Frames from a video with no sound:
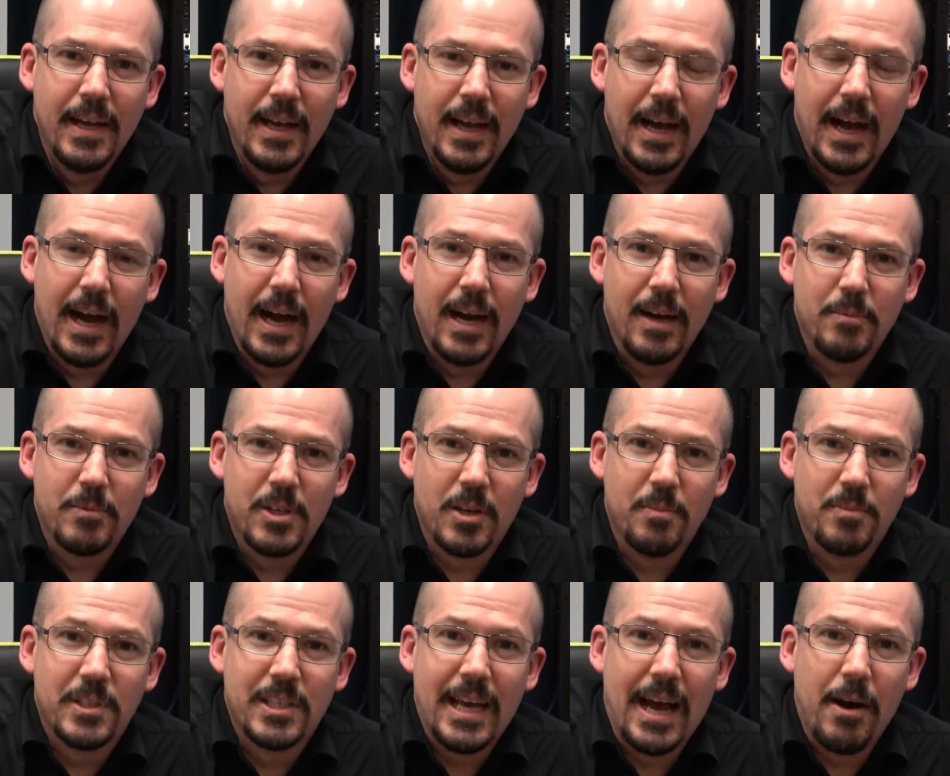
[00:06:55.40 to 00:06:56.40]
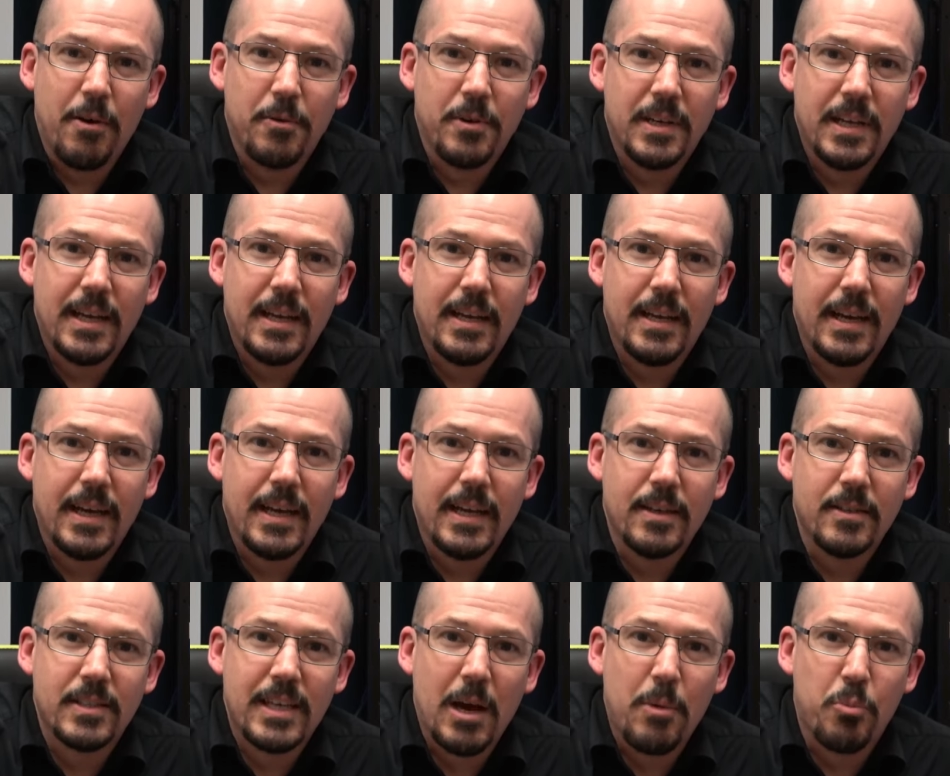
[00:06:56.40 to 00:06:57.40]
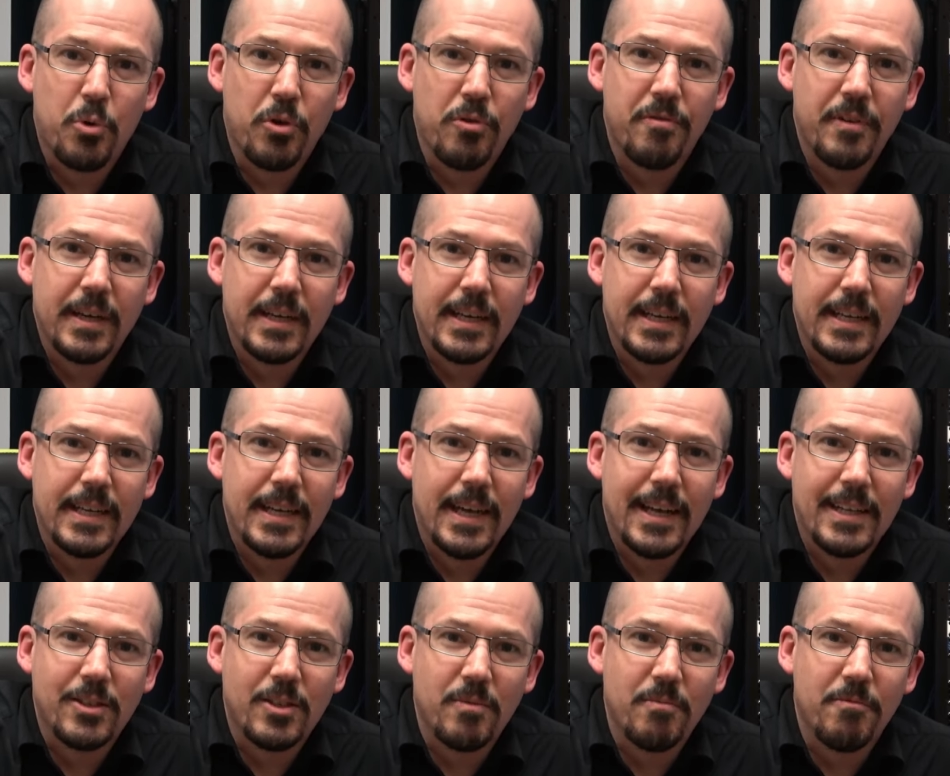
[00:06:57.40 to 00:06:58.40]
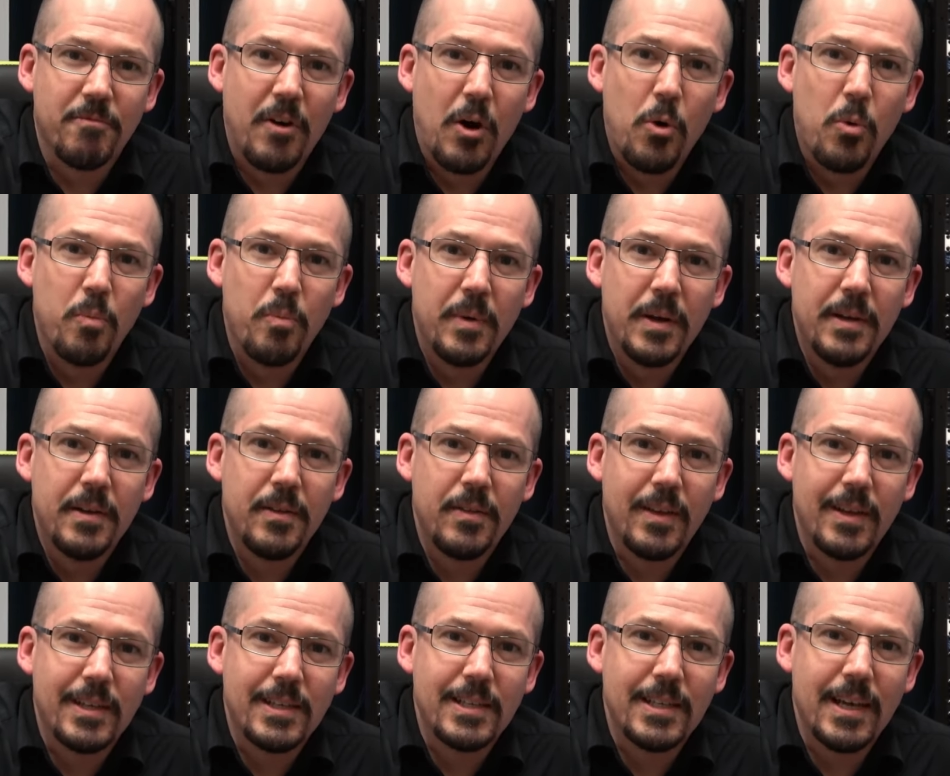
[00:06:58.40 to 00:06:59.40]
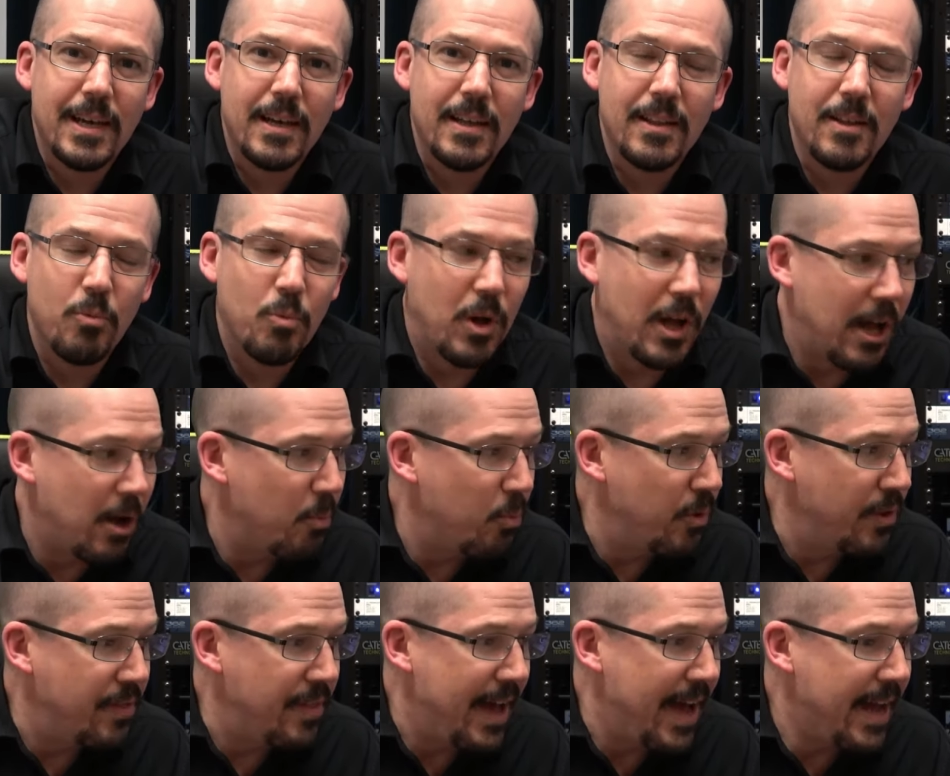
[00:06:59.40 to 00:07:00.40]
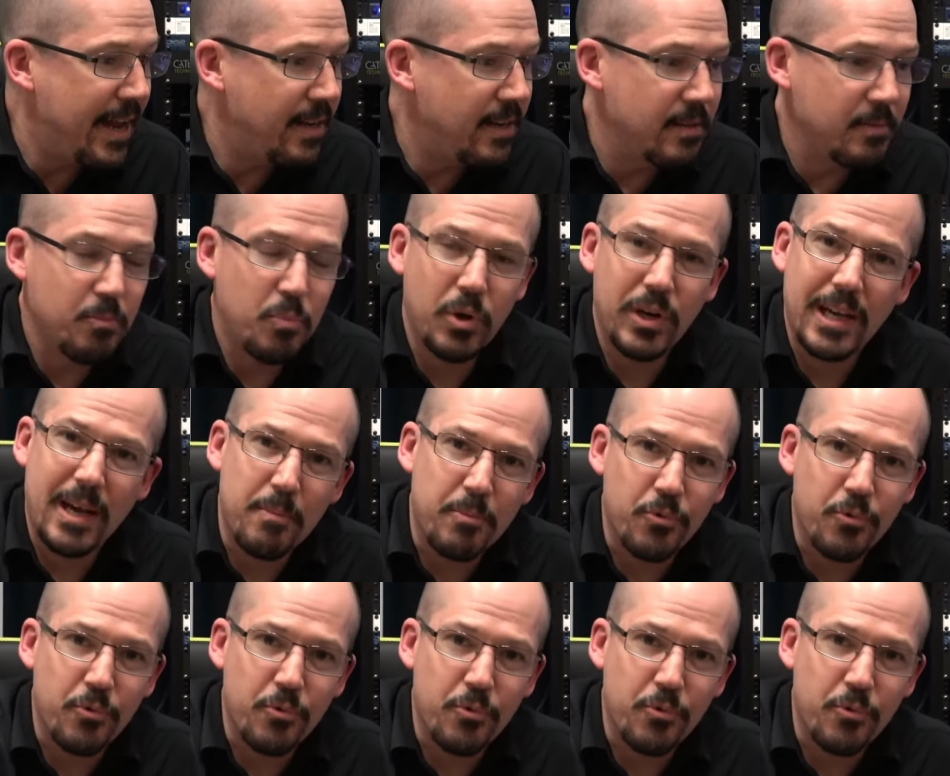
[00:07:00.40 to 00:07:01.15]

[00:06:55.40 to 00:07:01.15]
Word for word: uh, some sound uh, soundproofing and, and some foam that uh, that will help with that. Putting up